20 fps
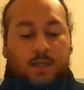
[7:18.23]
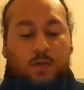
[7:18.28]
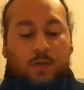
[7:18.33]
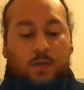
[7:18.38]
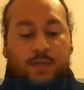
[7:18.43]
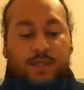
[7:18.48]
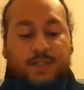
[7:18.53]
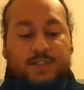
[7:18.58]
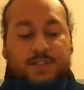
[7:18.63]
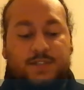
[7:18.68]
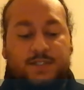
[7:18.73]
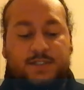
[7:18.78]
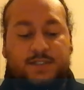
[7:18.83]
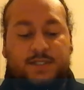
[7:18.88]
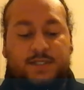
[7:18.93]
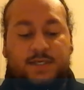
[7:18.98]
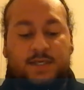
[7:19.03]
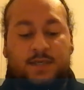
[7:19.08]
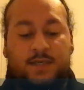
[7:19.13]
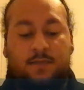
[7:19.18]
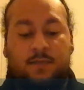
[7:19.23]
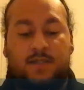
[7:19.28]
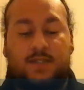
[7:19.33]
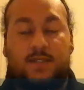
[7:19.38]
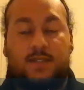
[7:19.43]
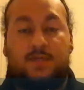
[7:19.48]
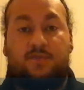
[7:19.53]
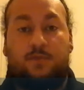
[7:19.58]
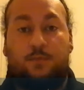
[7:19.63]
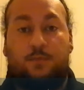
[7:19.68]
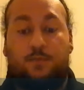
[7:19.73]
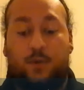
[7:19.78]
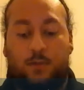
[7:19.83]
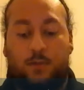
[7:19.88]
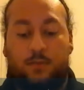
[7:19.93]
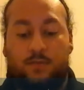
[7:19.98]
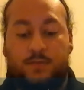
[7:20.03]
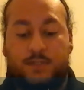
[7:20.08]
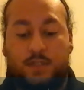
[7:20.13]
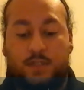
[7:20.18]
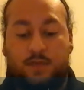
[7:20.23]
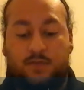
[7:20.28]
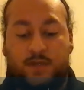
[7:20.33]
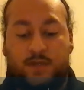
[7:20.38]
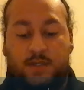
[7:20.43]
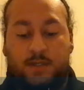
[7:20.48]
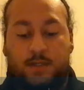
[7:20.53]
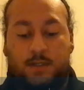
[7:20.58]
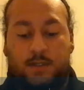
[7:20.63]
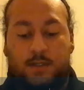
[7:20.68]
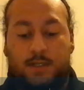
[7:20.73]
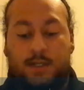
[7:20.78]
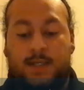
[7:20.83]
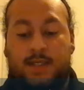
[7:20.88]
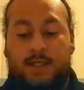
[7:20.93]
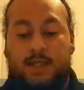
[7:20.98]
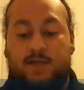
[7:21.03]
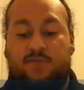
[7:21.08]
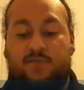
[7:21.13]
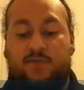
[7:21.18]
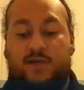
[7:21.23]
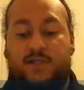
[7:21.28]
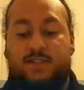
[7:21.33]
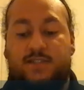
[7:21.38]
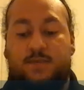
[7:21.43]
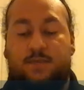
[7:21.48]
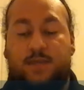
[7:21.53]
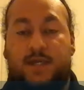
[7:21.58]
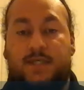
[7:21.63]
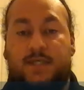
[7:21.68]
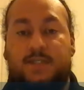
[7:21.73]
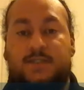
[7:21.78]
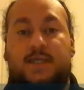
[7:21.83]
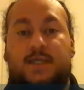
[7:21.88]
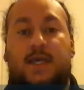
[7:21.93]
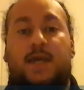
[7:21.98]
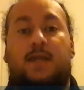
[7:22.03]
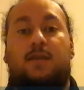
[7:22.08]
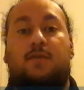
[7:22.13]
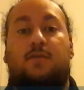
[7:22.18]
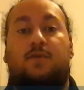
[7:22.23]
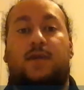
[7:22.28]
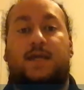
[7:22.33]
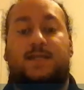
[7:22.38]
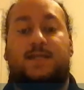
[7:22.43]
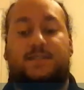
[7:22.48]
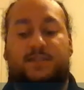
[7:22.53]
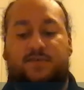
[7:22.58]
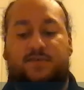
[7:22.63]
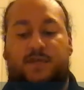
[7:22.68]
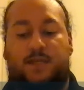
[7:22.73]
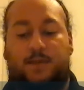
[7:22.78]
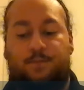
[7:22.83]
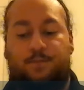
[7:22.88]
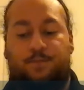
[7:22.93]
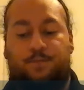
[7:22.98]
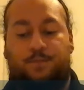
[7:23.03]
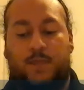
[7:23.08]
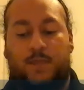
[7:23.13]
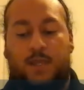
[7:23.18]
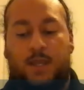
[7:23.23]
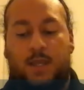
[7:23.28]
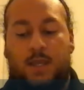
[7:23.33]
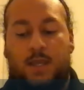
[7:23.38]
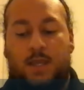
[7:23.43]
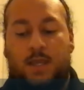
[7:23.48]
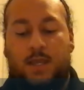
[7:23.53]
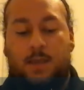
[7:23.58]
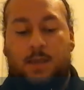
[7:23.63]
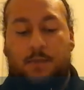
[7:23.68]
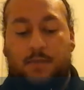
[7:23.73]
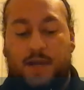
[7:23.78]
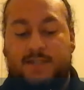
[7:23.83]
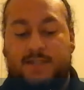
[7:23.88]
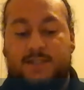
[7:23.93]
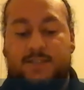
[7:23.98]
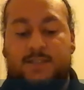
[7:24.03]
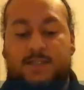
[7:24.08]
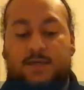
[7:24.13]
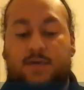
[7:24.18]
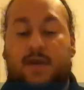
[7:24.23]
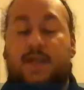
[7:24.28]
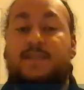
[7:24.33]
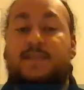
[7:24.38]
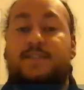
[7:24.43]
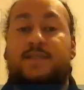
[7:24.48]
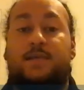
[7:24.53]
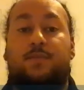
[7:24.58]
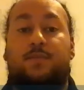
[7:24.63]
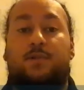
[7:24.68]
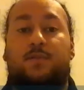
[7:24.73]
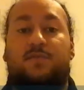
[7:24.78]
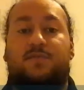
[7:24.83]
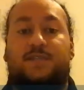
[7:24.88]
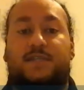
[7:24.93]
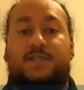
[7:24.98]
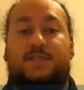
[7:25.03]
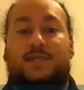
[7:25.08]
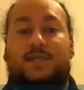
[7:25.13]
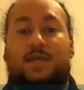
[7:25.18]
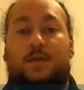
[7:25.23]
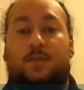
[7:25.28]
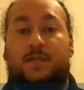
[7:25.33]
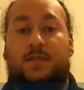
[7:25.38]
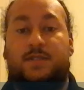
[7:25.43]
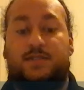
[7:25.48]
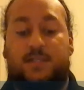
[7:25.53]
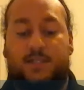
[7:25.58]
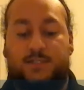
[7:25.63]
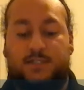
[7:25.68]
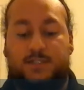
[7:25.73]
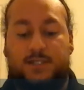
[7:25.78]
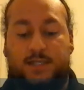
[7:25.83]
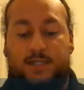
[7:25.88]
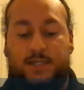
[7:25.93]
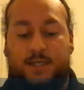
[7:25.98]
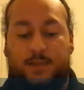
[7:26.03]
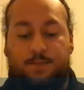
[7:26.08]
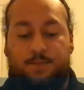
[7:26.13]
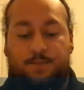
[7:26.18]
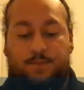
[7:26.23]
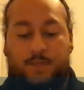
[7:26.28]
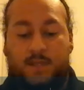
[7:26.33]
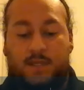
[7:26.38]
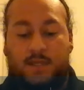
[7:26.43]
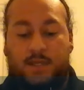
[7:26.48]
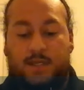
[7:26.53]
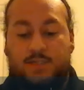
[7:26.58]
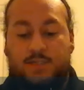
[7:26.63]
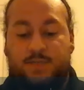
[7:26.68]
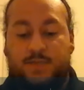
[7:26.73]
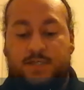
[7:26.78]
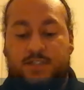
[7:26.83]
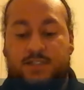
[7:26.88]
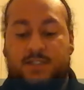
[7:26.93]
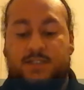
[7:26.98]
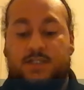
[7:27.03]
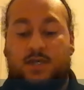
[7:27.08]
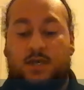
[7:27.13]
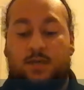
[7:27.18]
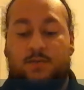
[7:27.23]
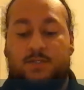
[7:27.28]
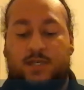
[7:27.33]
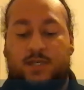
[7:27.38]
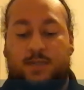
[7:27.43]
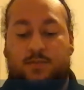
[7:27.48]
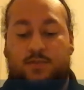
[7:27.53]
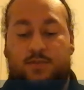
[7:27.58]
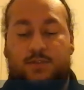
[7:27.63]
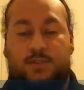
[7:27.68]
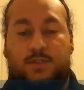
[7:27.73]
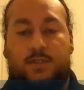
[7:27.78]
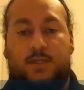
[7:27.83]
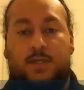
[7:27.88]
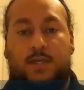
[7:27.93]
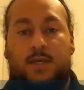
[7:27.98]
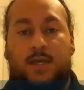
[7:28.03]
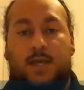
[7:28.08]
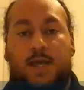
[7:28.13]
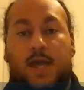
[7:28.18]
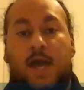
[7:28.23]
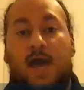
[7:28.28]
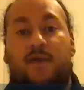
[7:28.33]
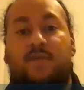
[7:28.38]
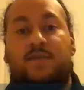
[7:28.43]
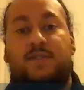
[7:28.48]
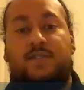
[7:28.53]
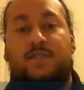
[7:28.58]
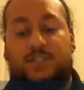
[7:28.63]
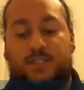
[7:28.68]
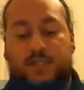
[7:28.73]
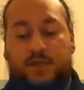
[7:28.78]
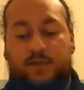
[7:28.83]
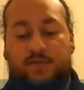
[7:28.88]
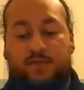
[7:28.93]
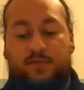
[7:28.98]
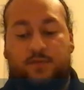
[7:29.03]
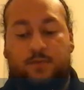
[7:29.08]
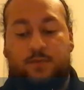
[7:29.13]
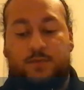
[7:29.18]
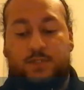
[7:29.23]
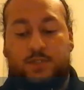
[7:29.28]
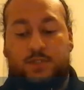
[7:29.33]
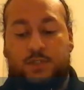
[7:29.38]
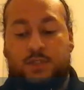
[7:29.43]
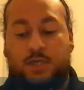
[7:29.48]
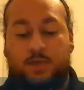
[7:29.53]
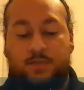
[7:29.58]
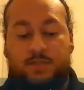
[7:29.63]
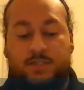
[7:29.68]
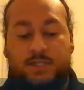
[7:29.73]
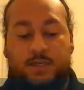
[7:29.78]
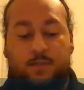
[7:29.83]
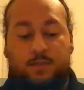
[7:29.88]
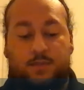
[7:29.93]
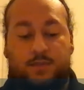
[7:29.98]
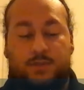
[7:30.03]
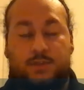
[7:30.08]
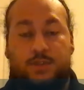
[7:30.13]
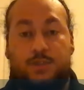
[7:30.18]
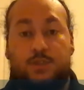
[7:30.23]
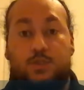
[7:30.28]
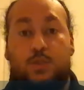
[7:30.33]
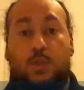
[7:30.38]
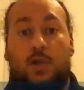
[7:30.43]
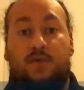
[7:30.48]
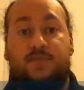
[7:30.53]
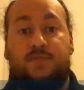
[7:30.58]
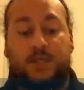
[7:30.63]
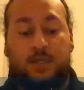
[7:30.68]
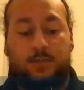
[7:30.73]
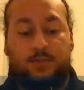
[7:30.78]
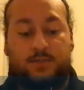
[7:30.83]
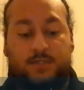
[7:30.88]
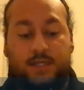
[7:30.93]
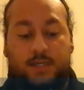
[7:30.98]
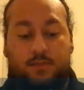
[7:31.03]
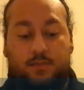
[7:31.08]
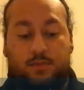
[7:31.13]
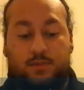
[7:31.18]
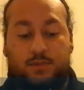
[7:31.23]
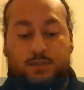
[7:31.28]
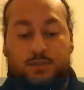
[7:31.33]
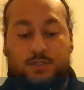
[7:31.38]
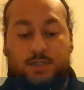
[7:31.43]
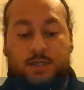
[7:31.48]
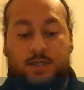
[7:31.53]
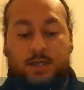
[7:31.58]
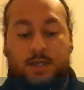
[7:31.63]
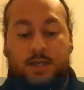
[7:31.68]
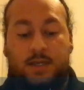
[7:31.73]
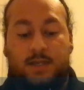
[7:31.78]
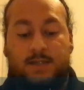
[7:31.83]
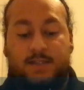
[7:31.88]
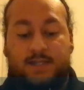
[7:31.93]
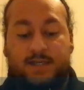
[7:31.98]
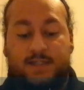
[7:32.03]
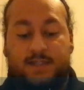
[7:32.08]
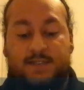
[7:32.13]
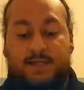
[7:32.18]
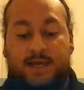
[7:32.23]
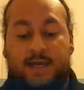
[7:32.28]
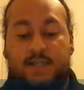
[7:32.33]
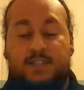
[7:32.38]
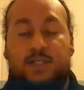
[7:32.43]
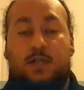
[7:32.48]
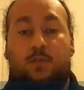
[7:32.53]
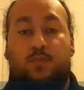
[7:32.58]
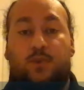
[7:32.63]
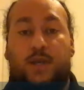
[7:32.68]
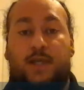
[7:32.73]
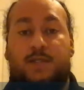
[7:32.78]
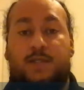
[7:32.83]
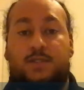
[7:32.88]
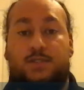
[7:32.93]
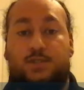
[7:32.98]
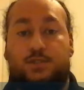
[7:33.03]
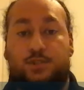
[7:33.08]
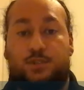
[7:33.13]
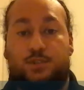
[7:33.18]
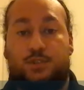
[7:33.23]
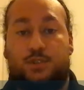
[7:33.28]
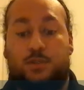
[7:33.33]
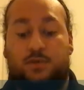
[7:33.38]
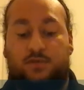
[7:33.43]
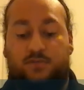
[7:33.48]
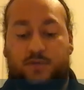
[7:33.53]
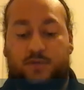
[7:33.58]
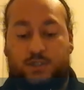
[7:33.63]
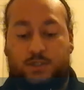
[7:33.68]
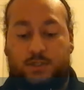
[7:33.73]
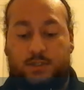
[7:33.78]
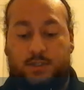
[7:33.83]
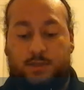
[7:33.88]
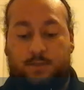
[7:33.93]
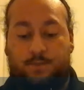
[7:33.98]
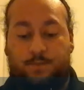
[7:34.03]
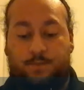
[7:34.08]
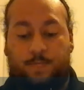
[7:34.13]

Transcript: We use this thinking method for problem solving, learning at a faster pace, and creativity. Maths is a great example of testing our mental agility, especially times tables. Having to shift from 2 times tables to 12 times tables takes an agile brain to do so efficiently.